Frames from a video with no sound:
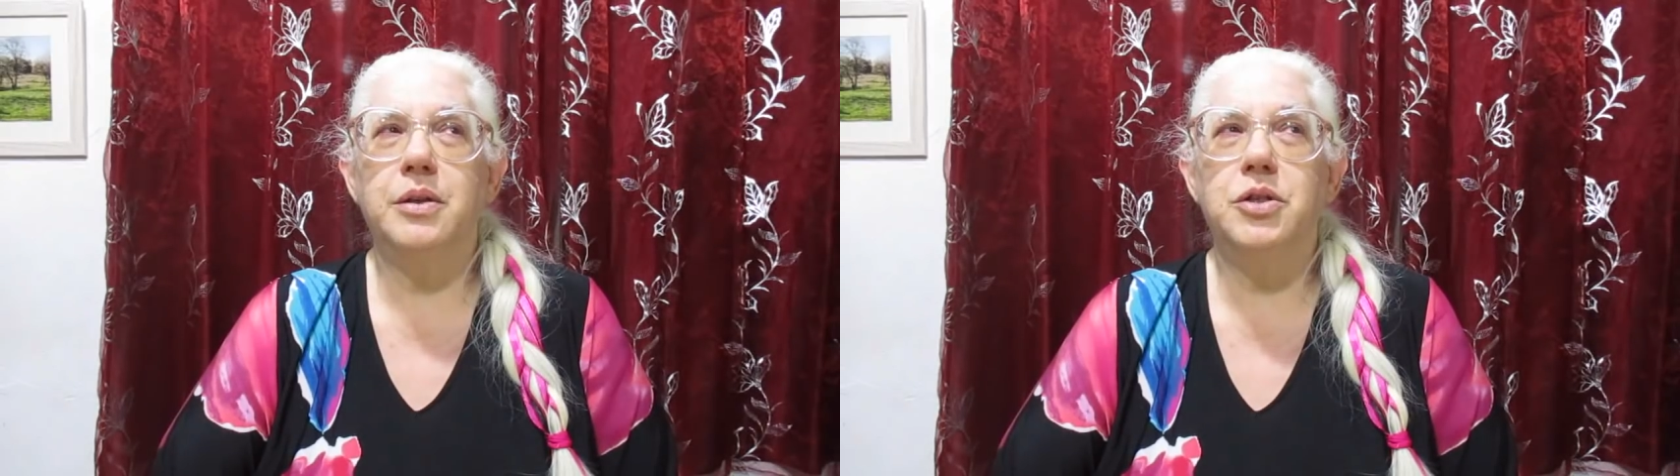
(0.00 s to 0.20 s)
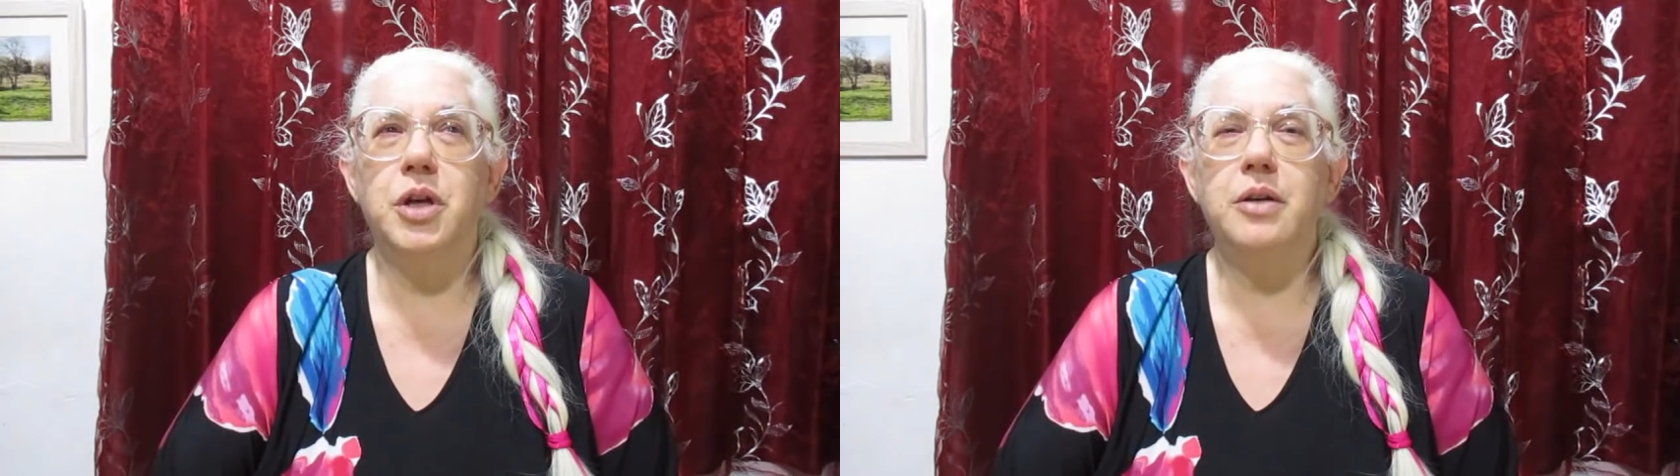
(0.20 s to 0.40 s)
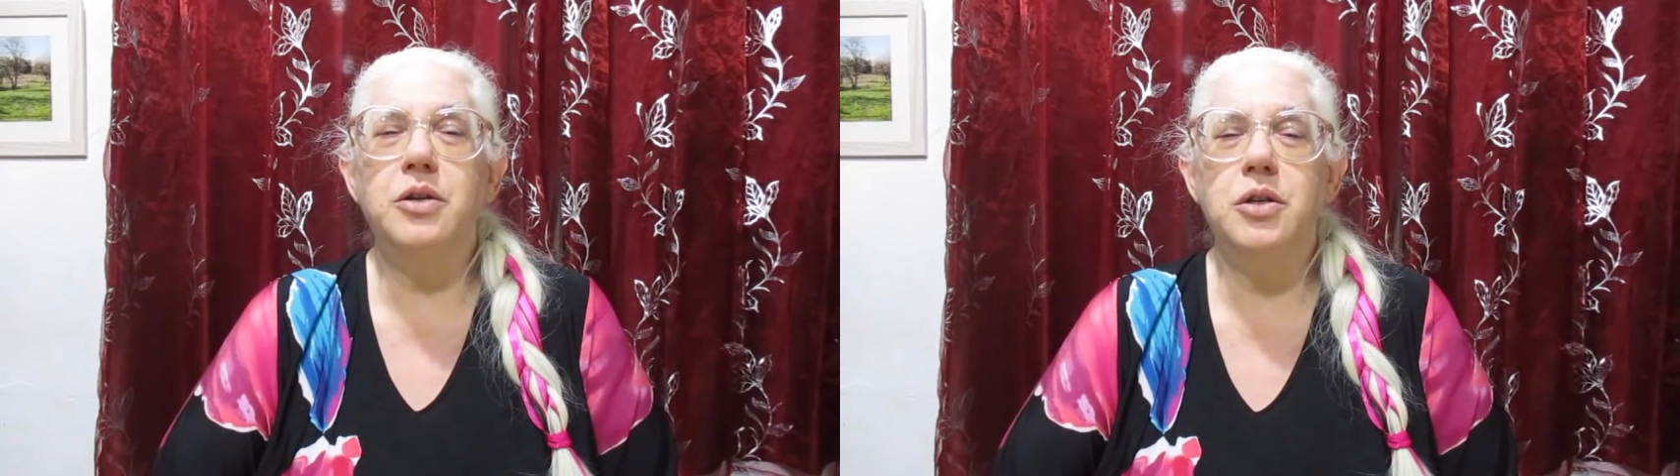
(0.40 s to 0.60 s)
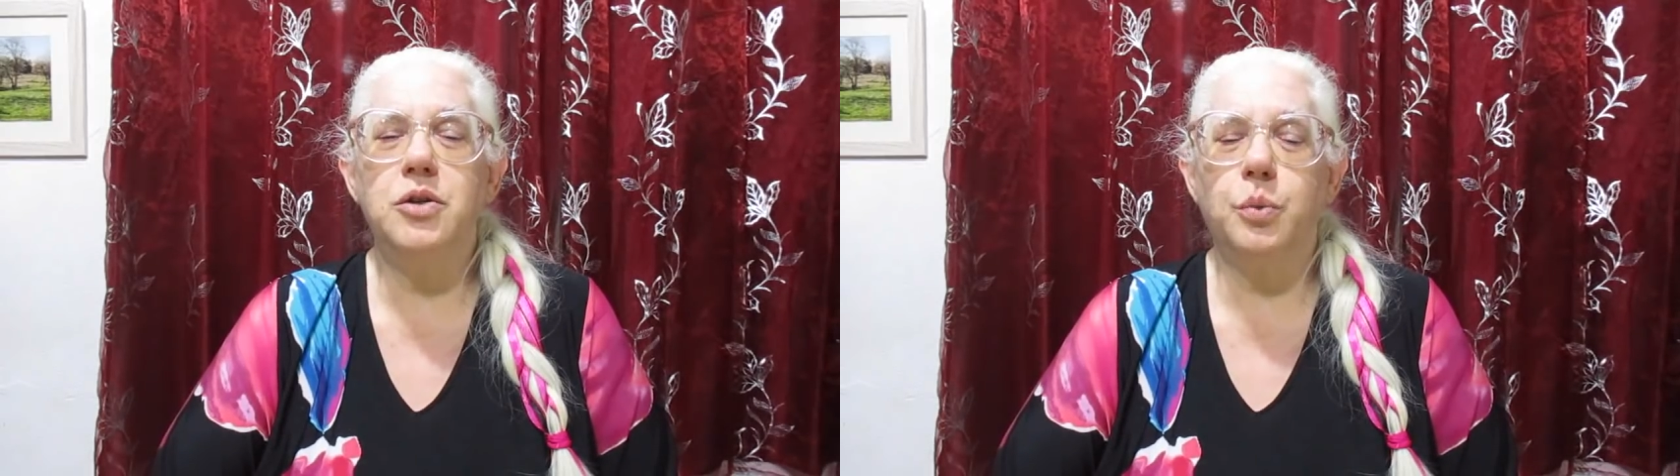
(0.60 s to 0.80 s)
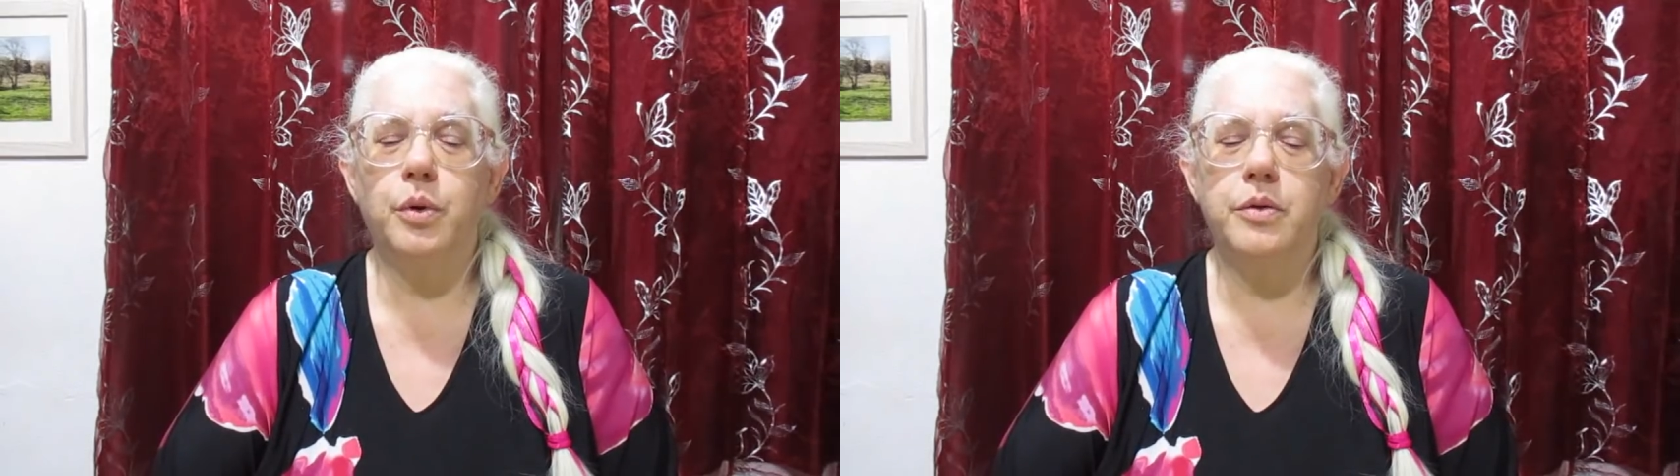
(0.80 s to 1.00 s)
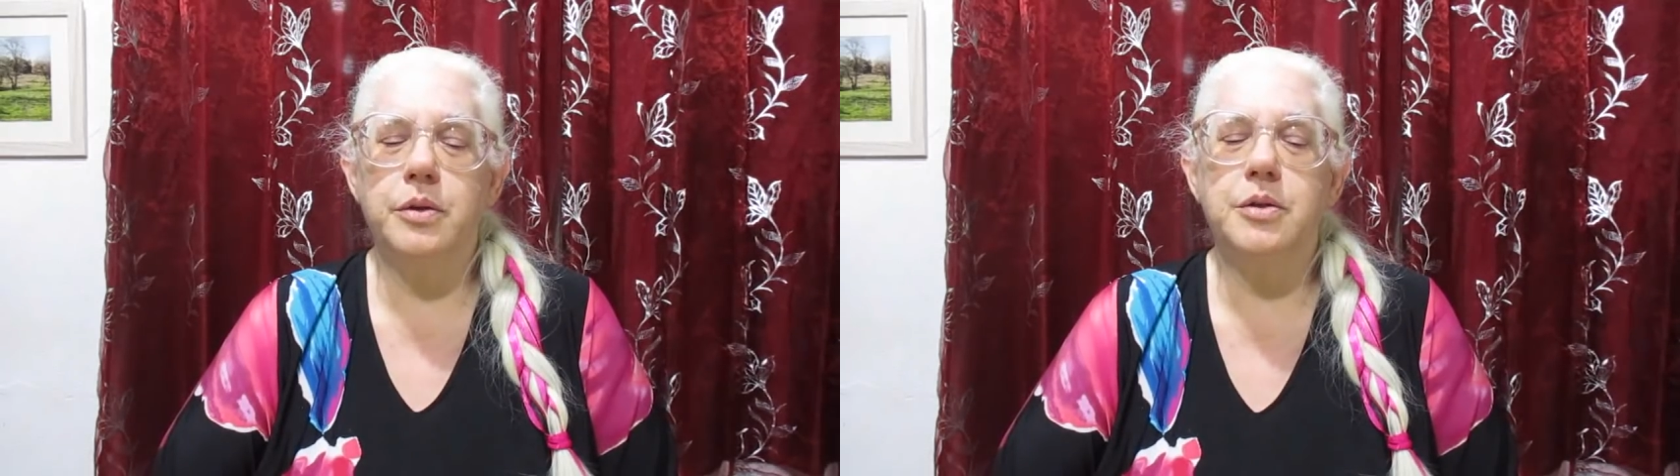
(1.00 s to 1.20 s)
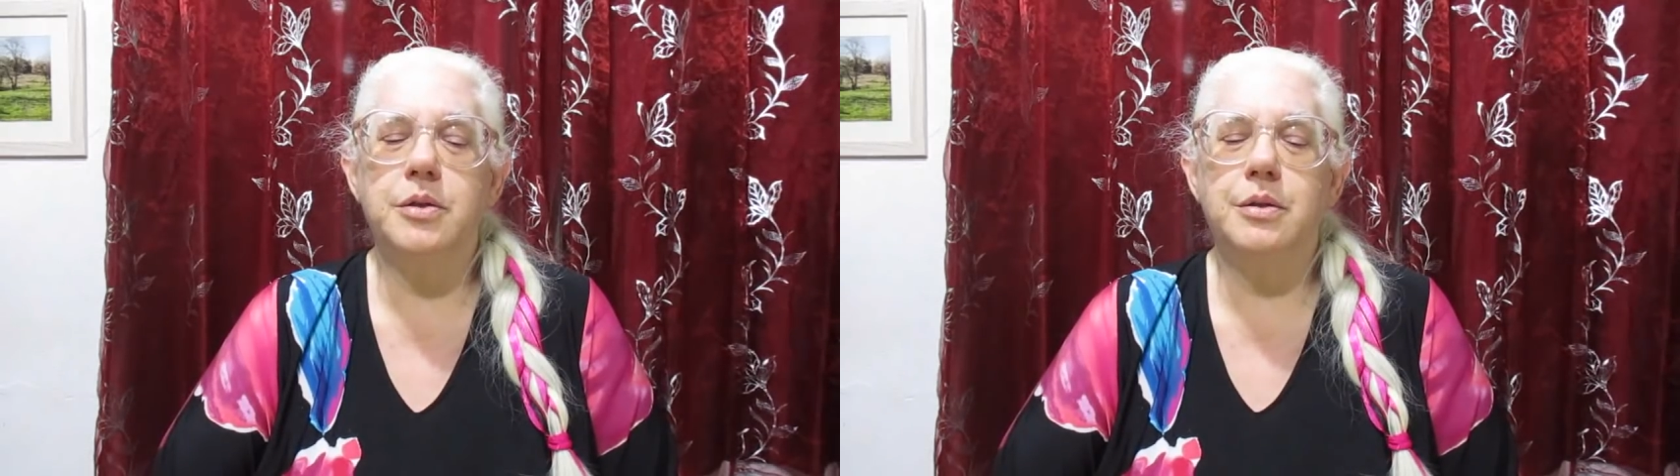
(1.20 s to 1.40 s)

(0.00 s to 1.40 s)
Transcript: judges were the